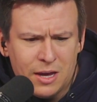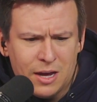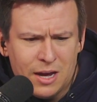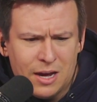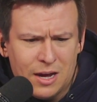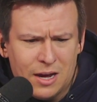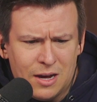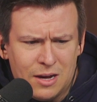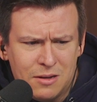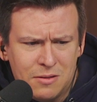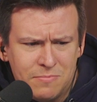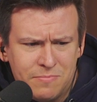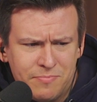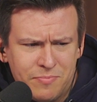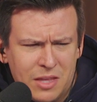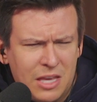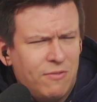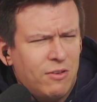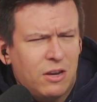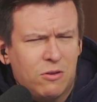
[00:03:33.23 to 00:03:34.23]
uh
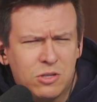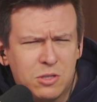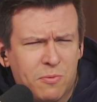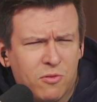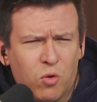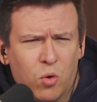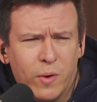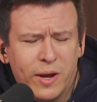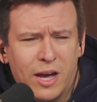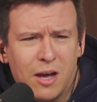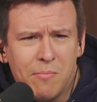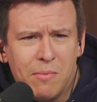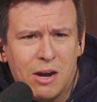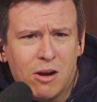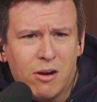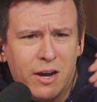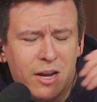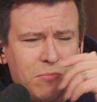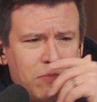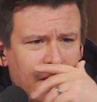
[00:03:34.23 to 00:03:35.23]
even it was before we got
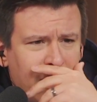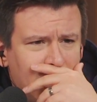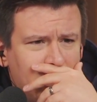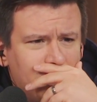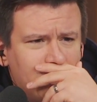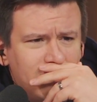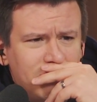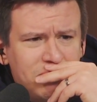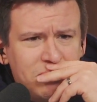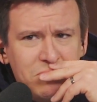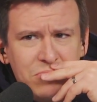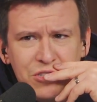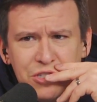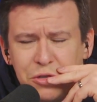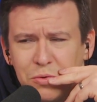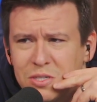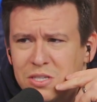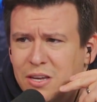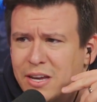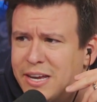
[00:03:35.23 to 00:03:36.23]
married, but
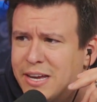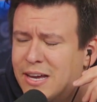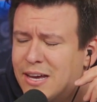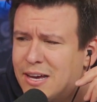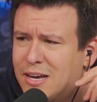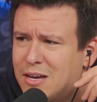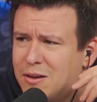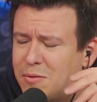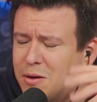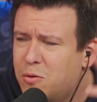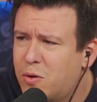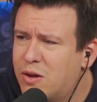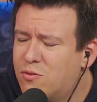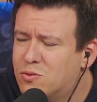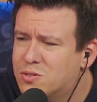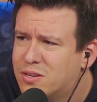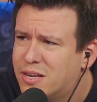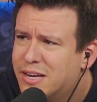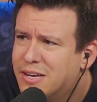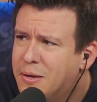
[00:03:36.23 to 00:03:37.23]
she was like, uh, my wife
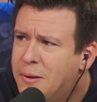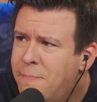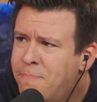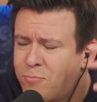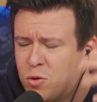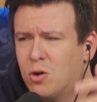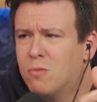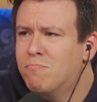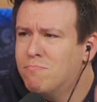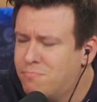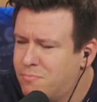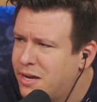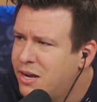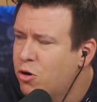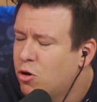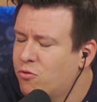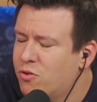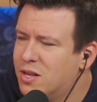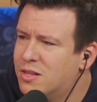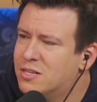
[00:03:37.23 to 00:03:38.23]
was like, or my
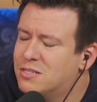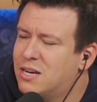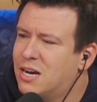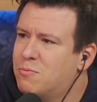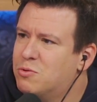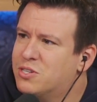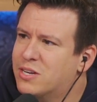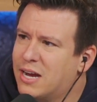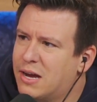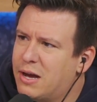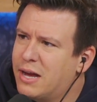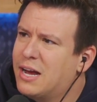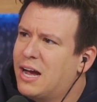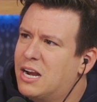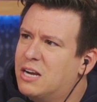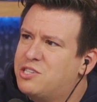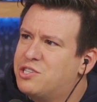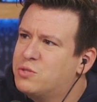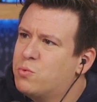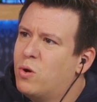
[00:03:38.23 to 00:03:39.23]
girlfriend at the time was like, I, I
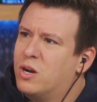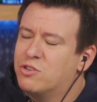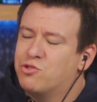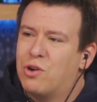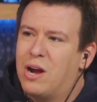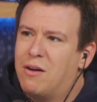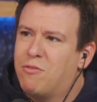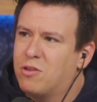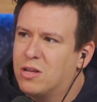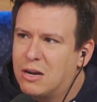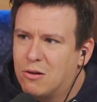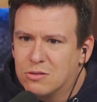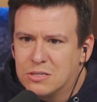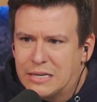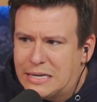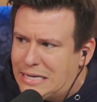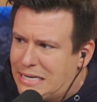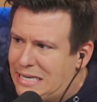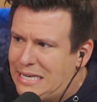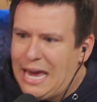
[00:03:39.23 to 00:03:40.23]
kind of just want to travel. And I was
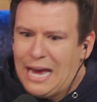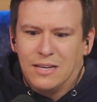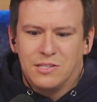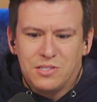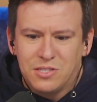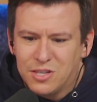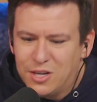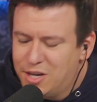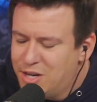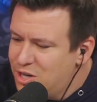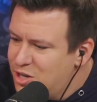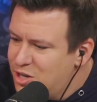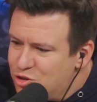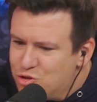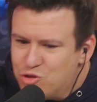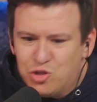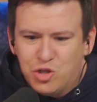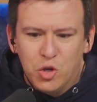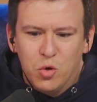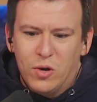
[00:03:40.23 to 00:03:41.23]
like, yes,
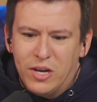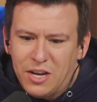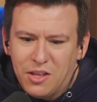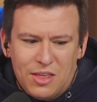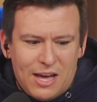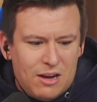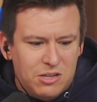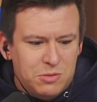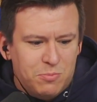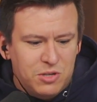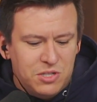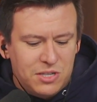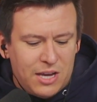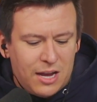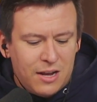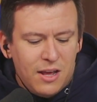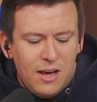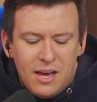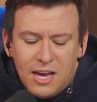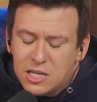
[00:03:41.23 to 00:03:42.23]
do it a thousand
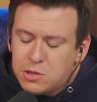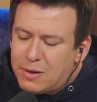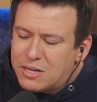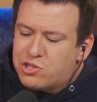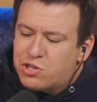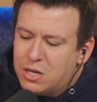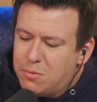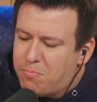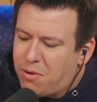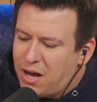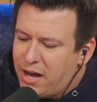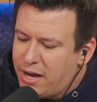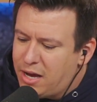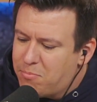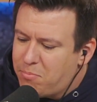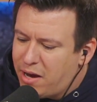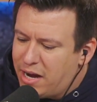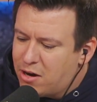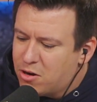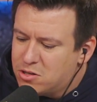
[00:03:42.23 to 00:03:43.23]
percent, especially by
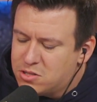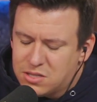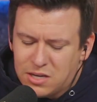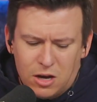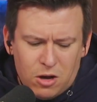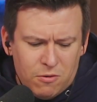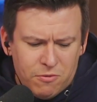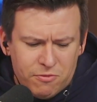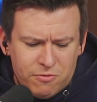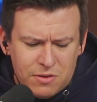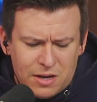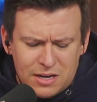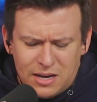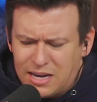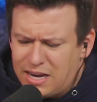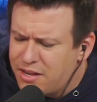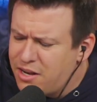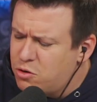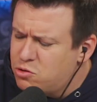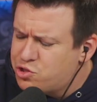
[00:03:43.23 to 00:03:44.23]
by herself. Uh,
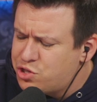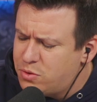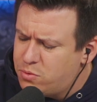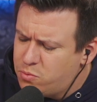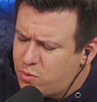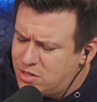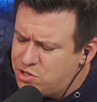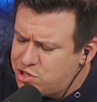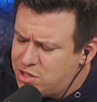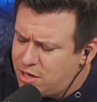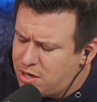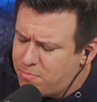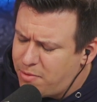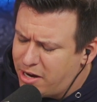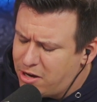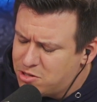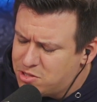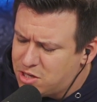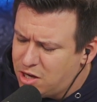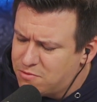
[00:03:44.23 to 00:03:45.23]
I know she when she did it
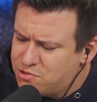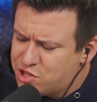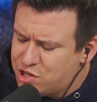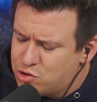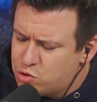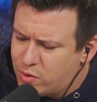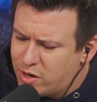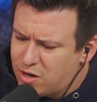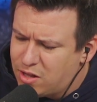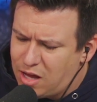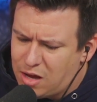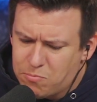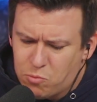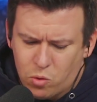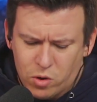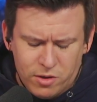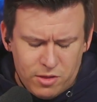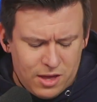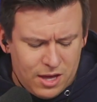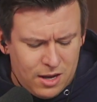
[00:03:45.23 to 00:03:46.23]
by herself, she enjoyed it a lot
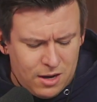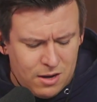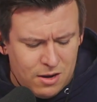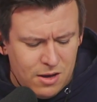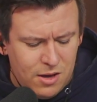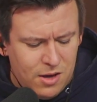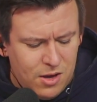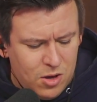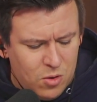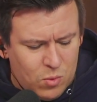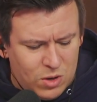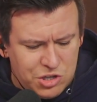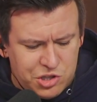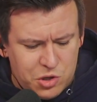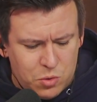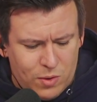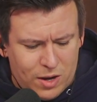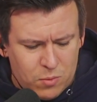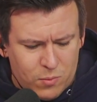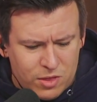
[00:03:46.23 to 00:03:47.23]
more than when
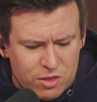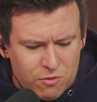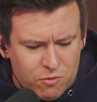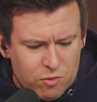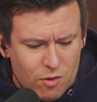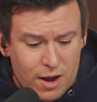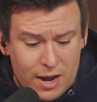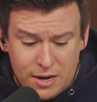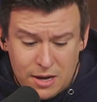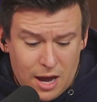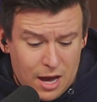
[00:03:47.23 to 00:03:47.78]
she went with a friend.